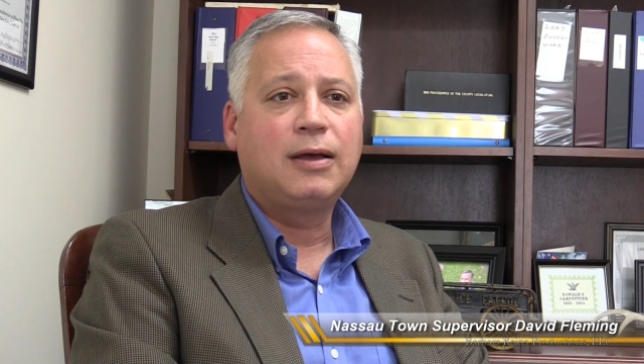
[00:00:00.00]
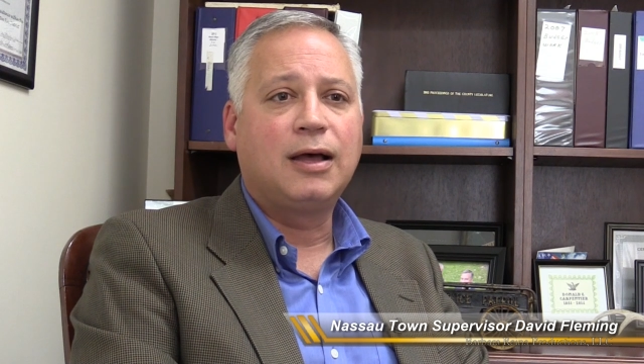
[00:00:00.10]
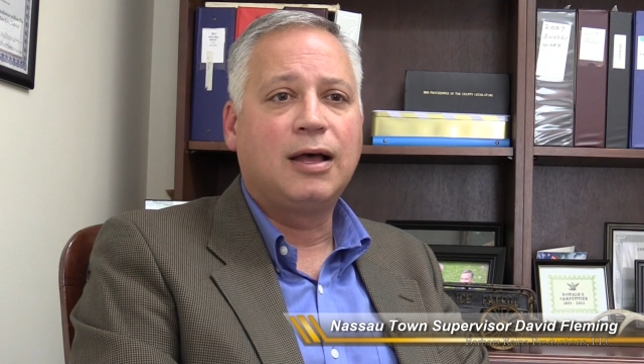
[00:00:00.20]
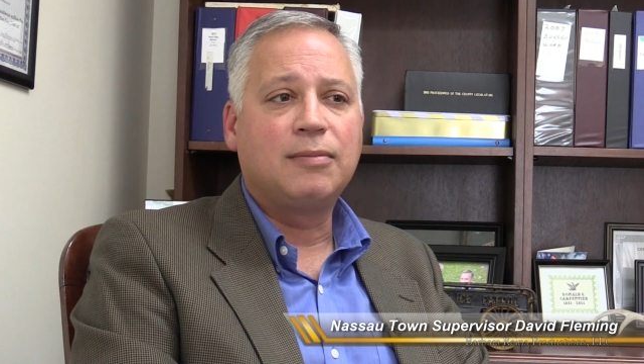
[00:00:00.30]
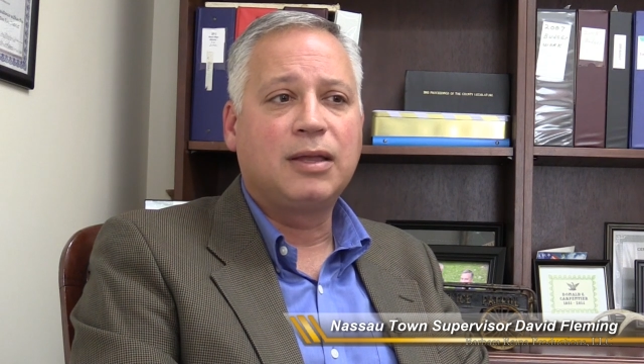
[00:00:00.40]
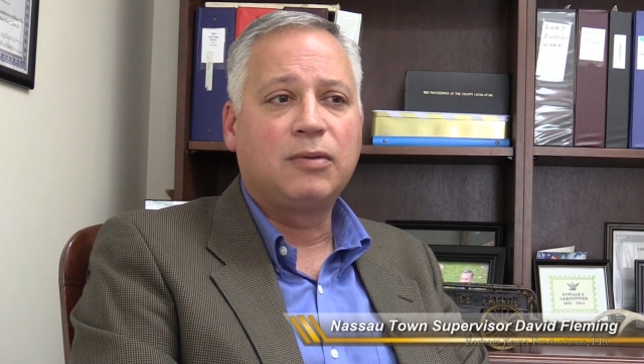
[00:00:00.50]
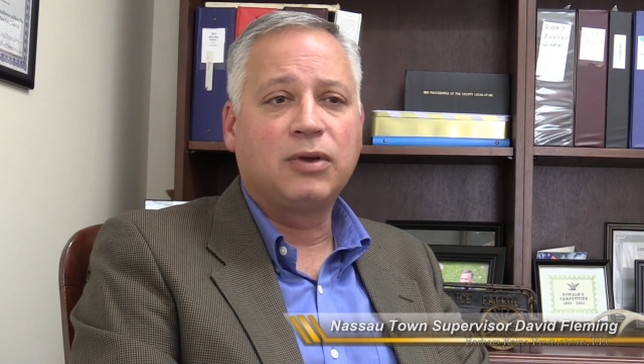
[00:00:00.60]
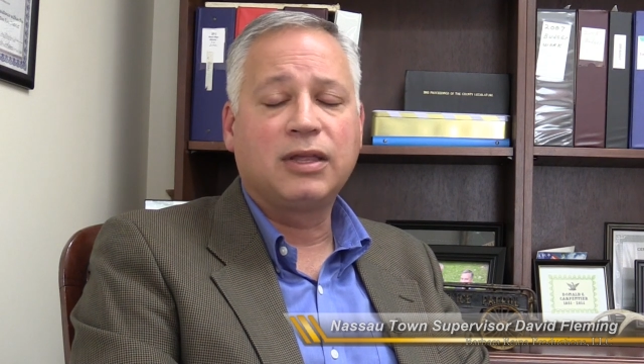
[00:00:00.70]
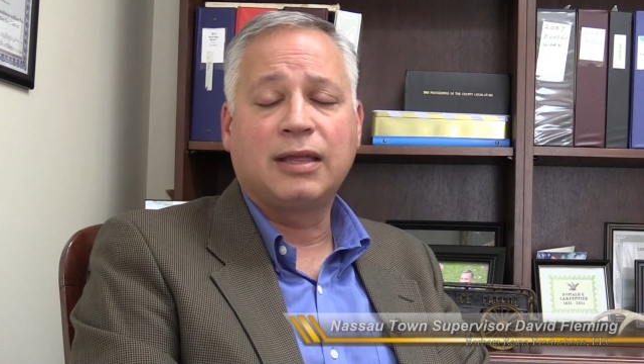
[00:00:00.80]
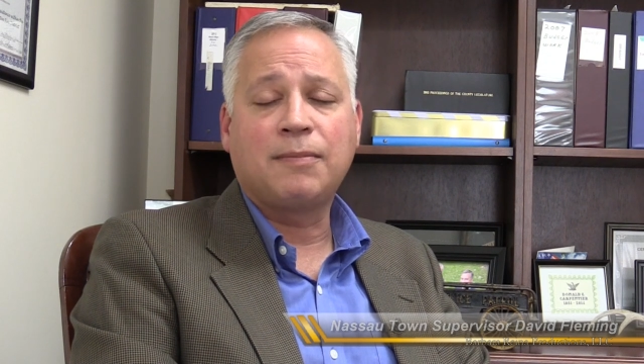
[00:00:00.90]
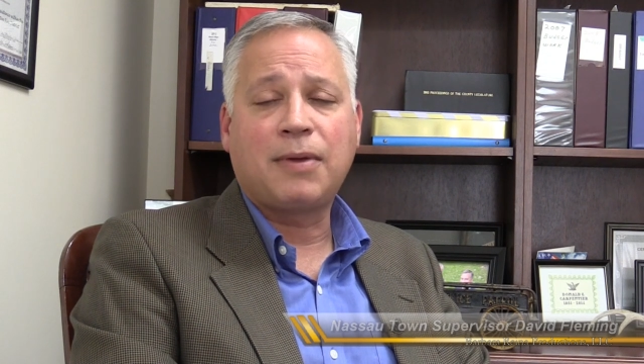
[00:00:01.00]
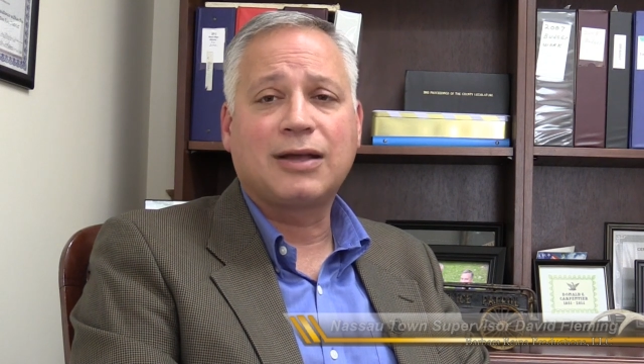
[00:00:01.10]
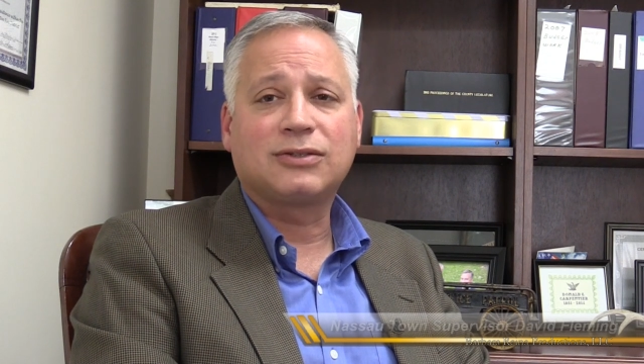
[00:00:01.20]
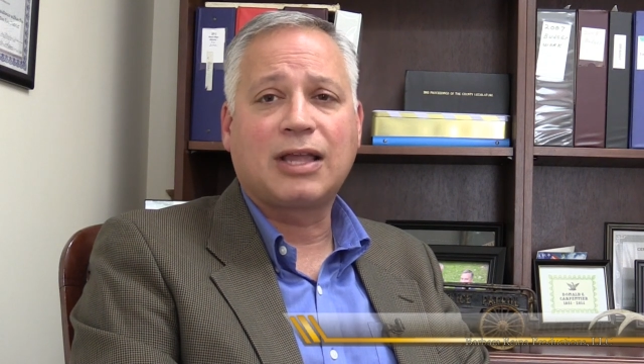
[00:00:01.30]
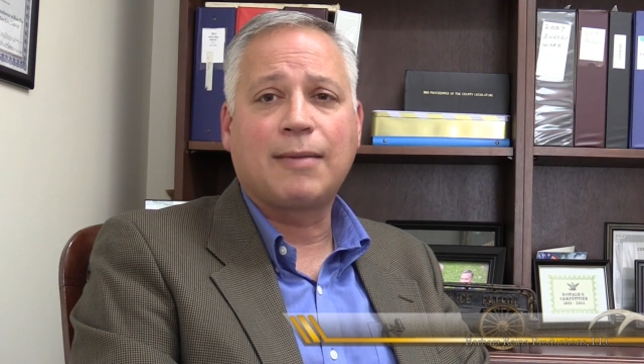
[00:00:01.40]
um, and it really
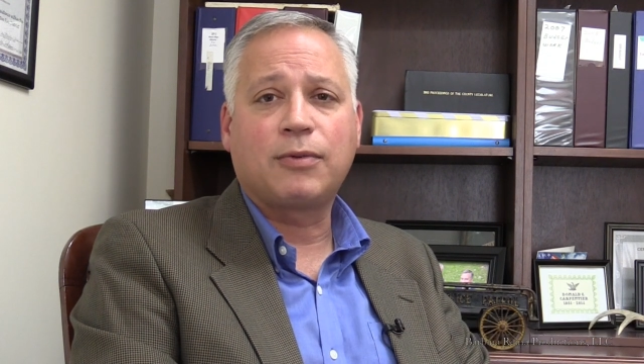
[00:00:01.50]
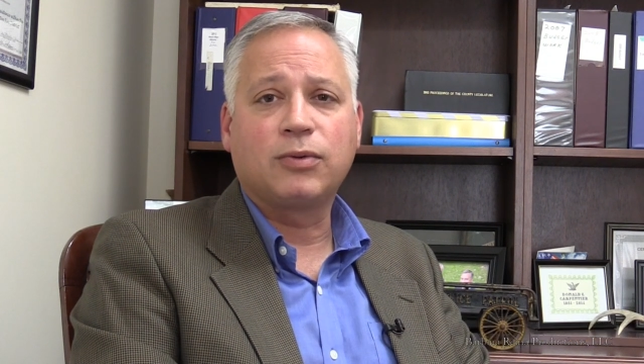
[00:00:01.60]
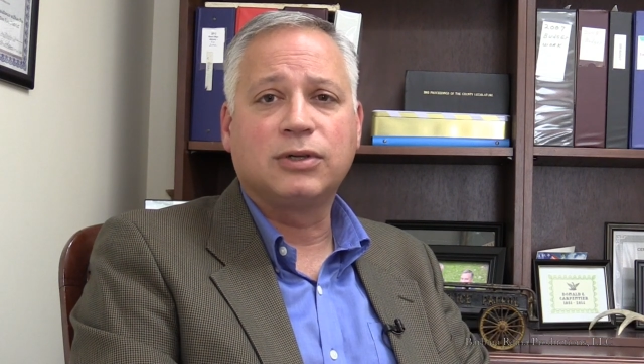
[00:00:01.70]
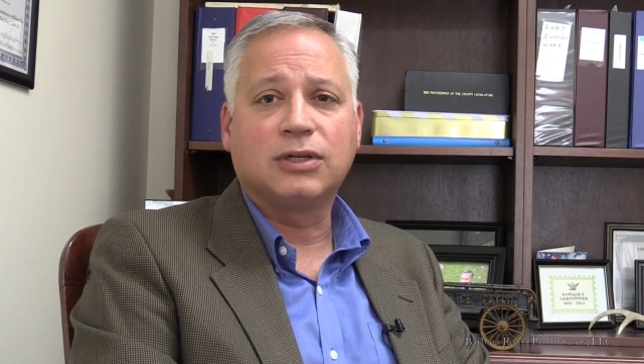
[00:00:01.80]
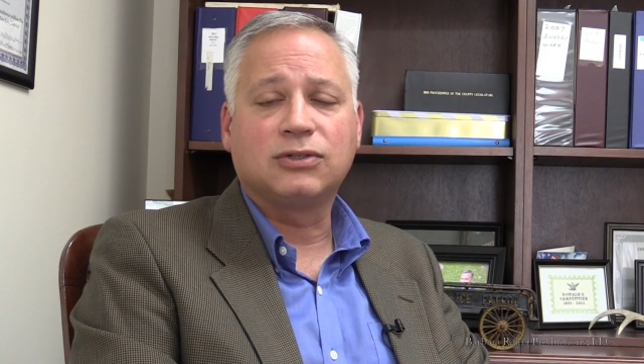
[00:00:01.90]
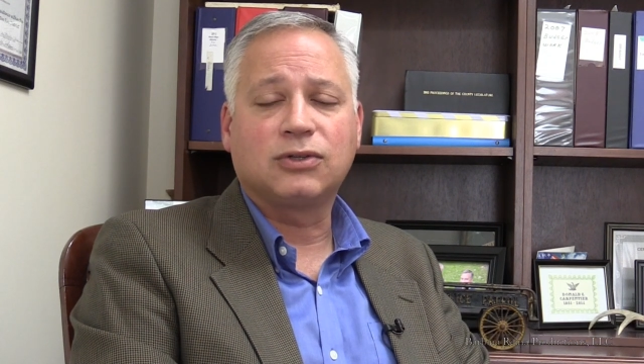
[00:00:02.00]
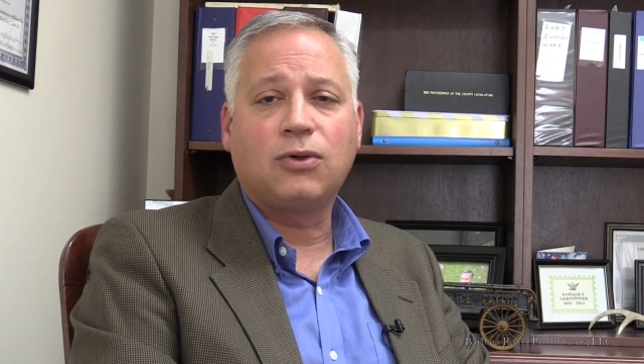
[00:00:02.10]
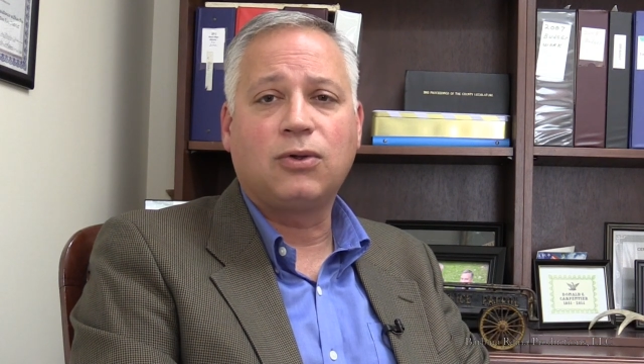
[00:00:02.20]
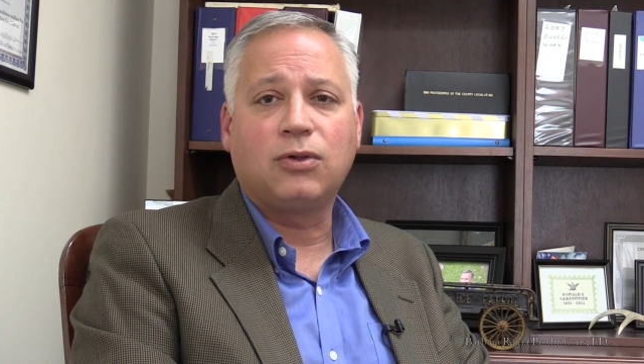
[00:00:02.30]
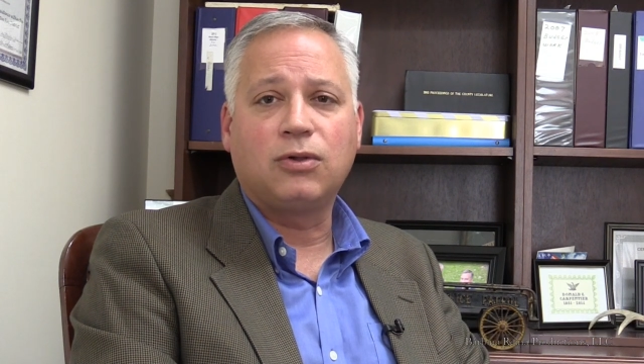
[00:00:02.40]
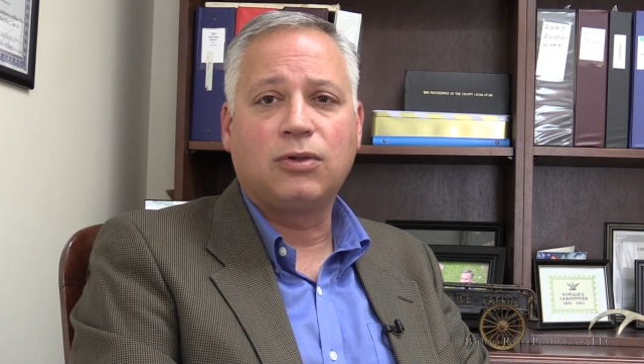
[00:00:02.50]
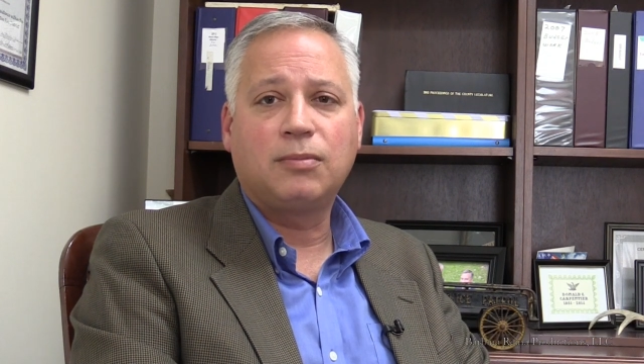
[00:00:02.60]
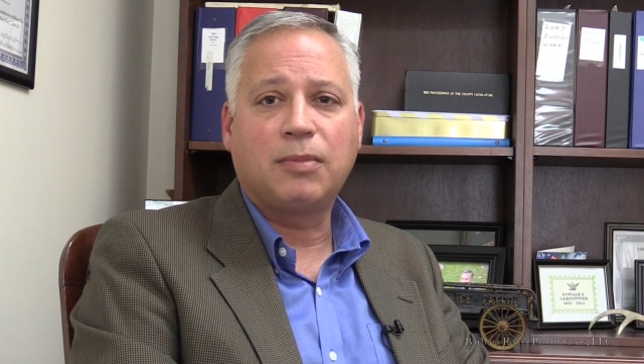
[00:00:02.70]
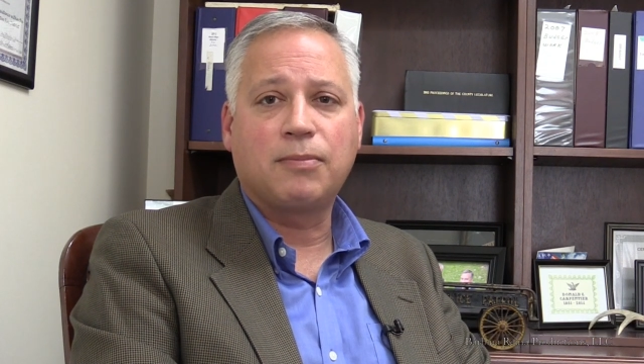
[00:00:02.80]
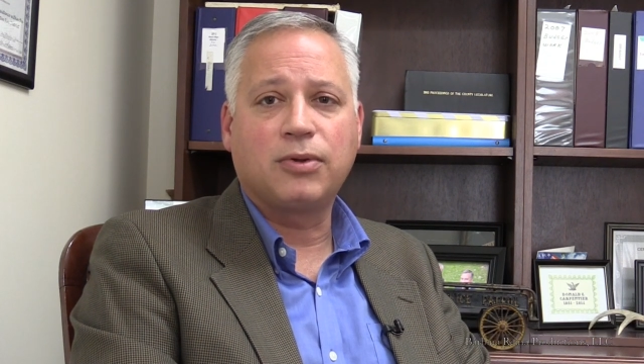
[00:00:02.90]
impacts the capital region as a whole
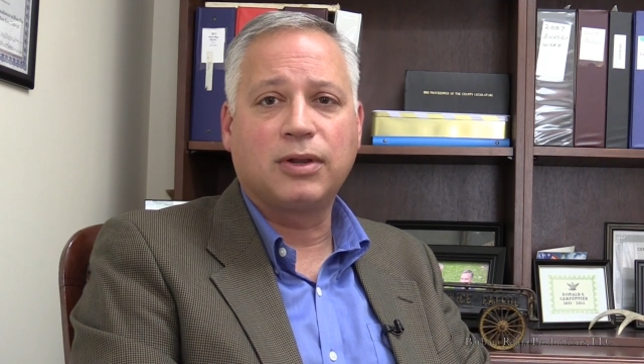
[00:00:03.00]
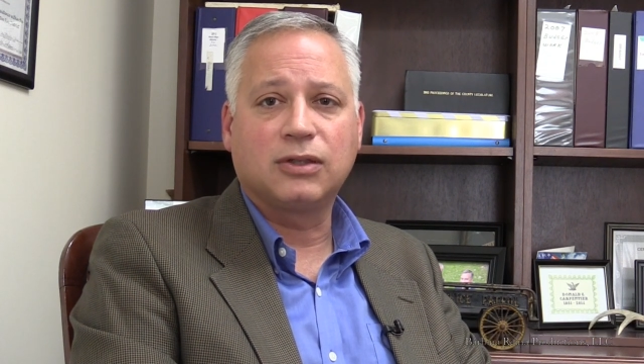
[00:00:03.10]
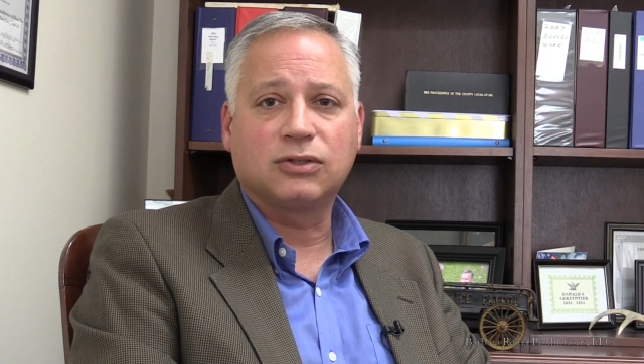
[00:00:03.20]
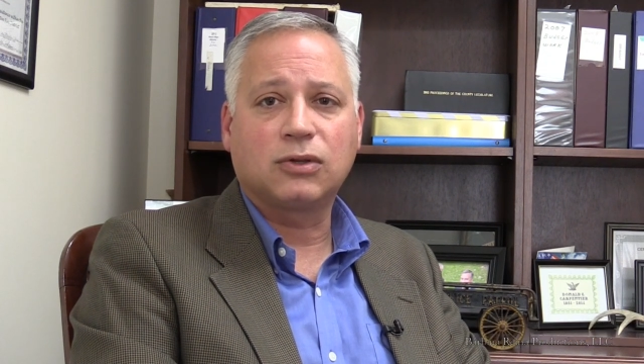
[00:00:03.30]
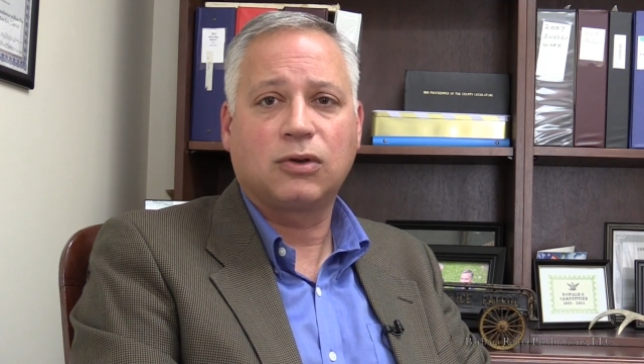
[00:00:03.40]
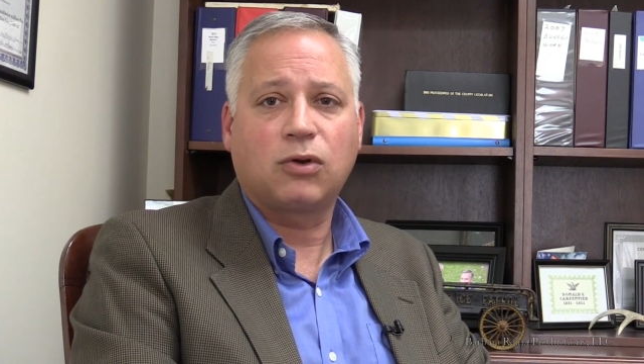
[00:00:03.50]
by putting this